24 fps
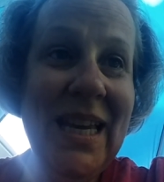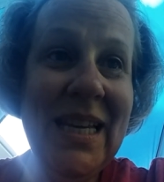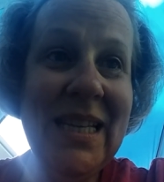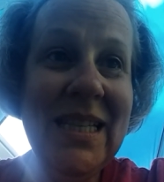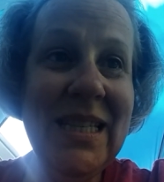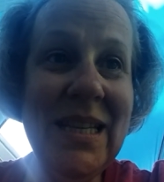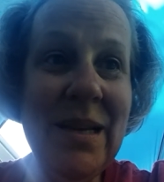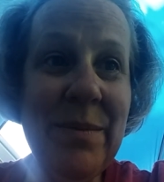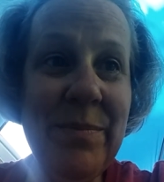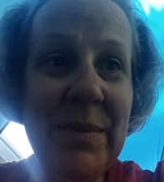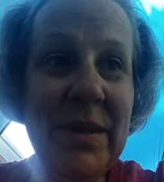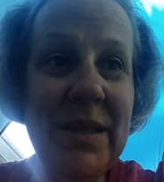
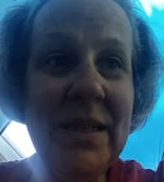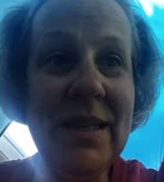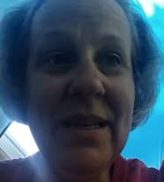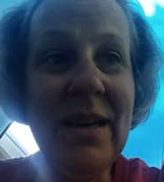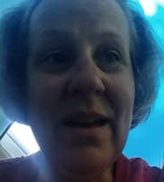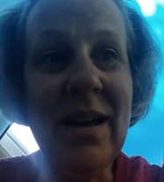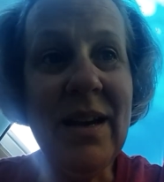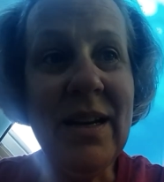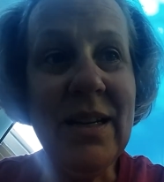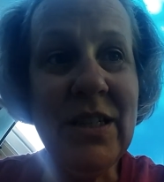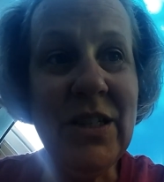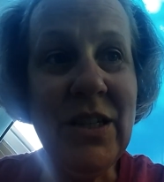Something's
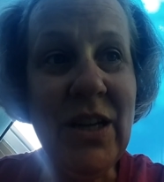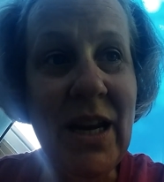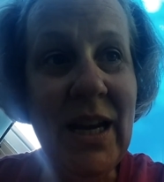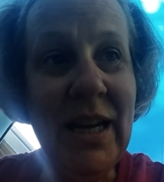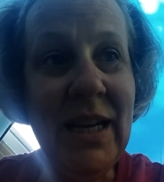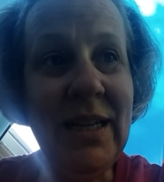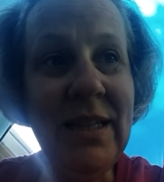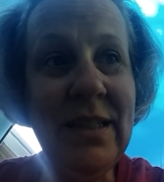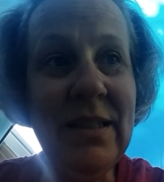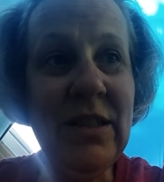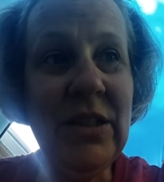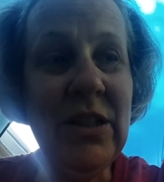got to
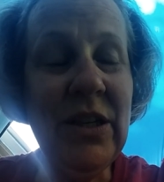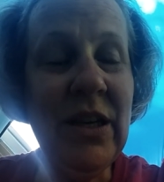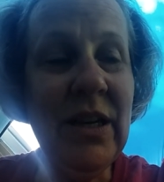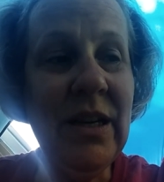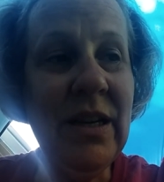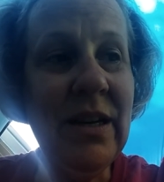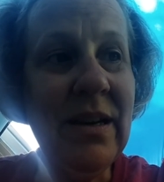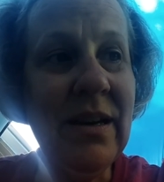change.